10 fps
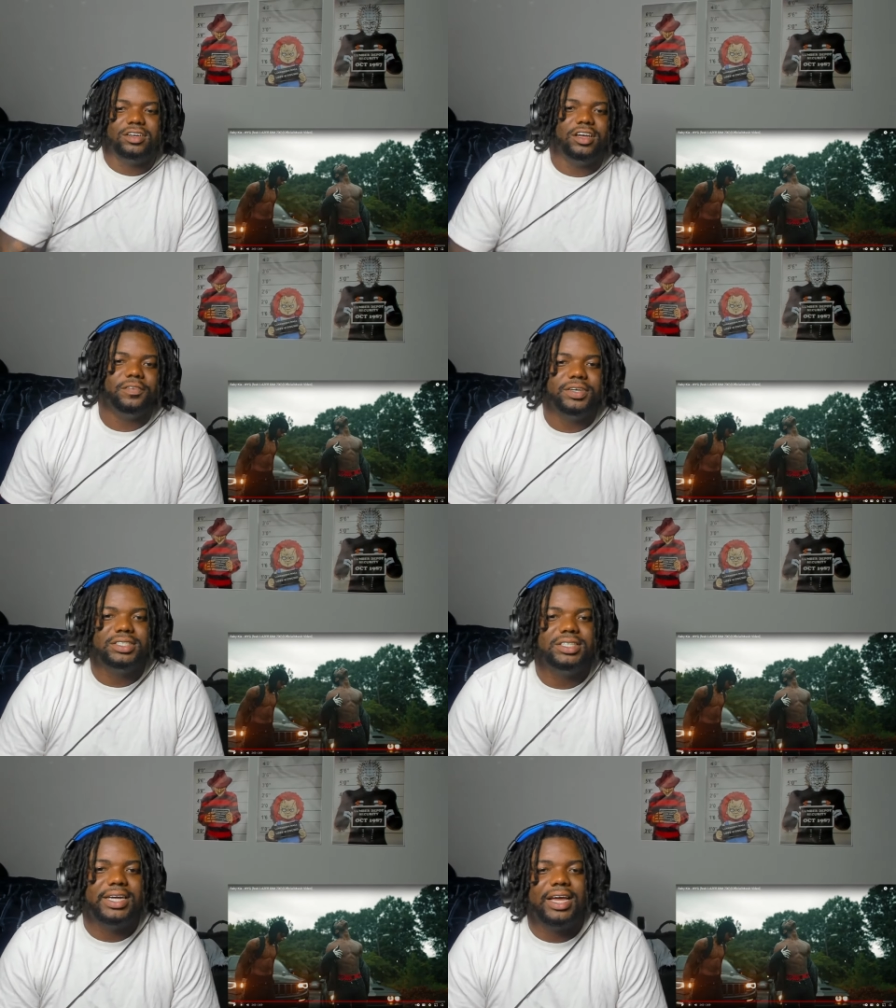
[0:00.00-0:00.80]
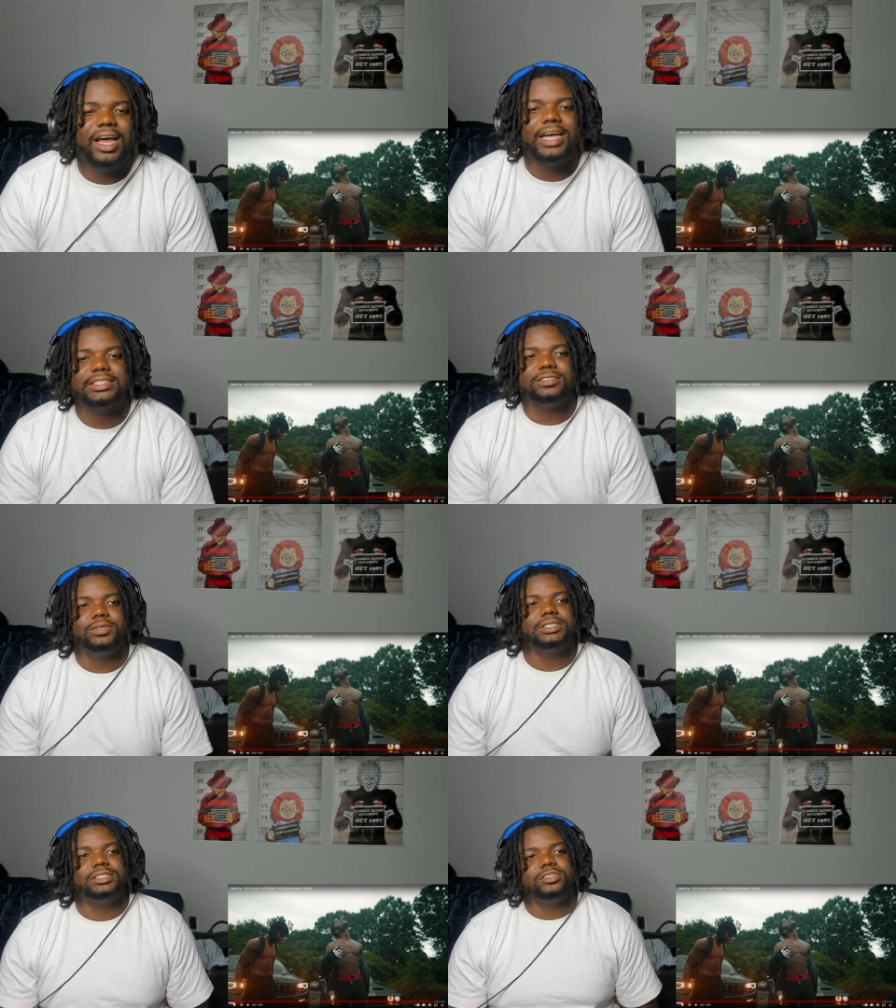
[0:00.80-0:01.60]
And we see that I see,
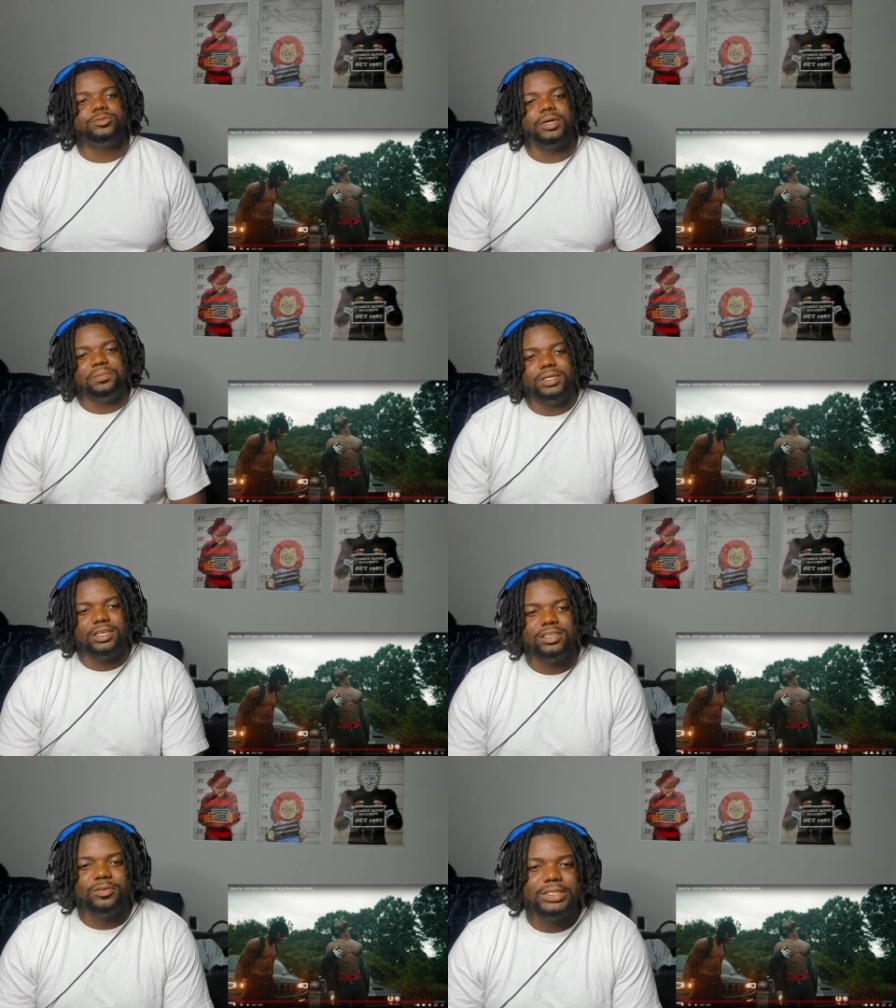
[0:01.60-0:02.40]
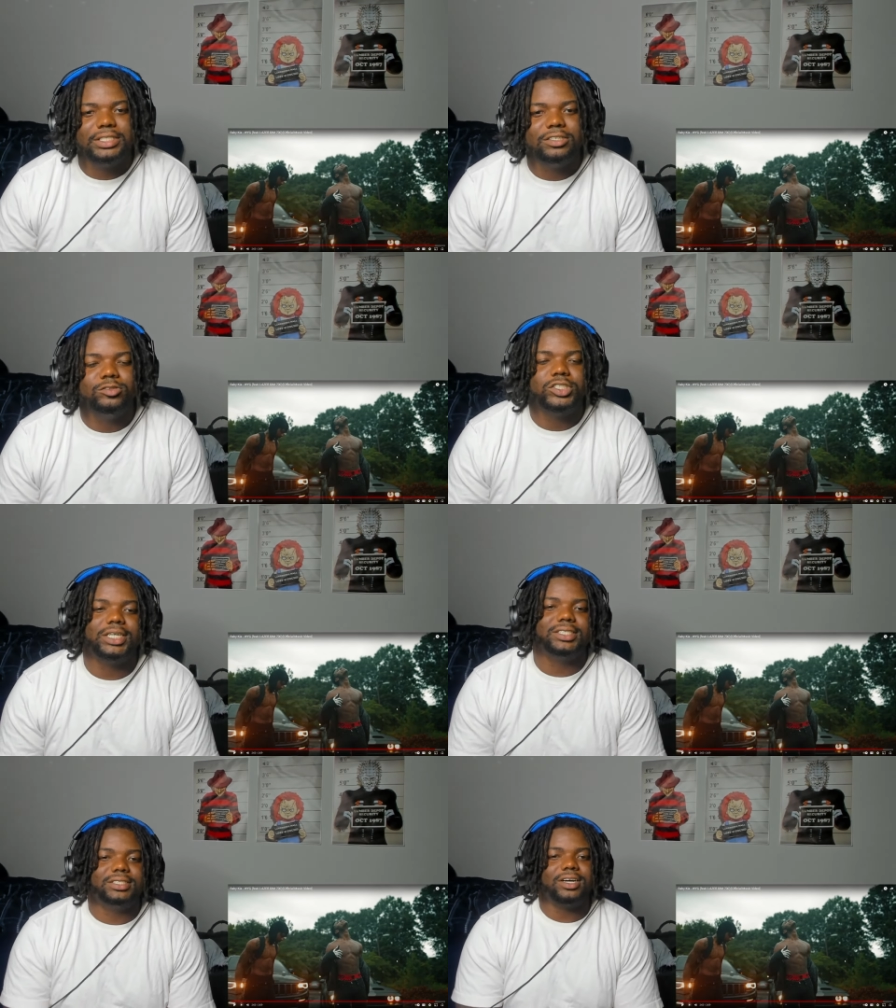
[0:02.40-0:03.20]
we see you, baby kid. We see you trying
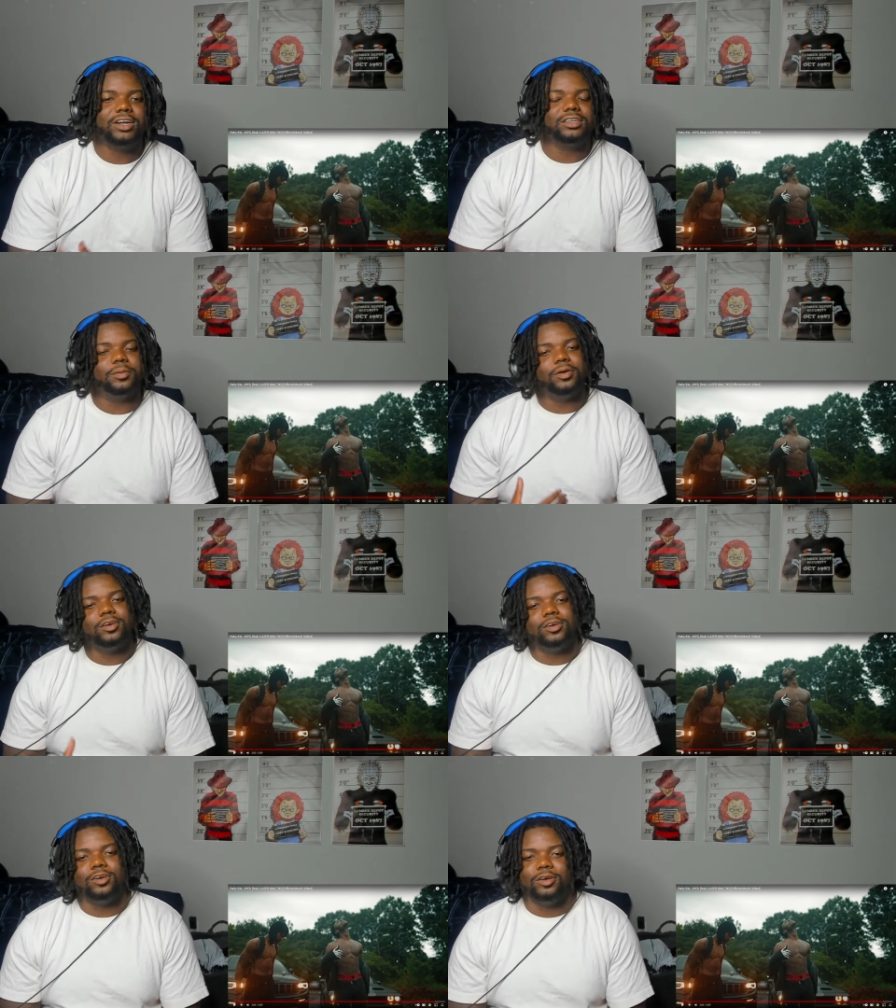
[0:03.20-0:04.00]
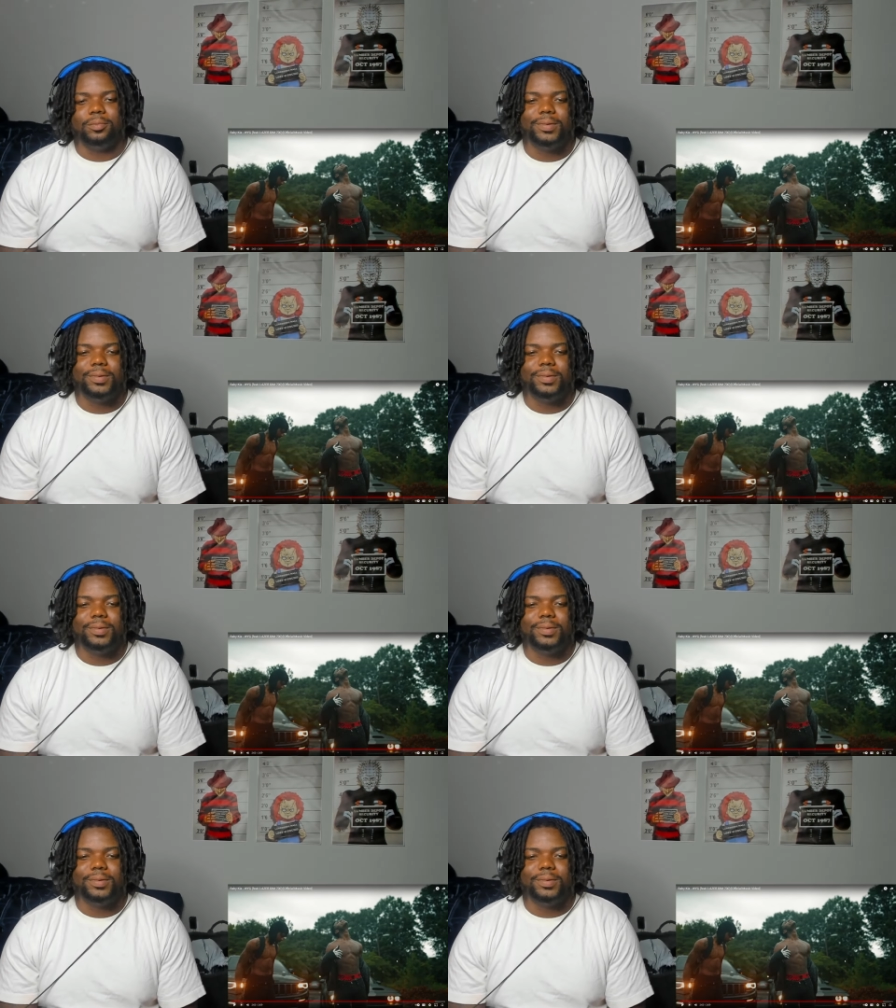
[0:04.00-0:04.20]
to start the um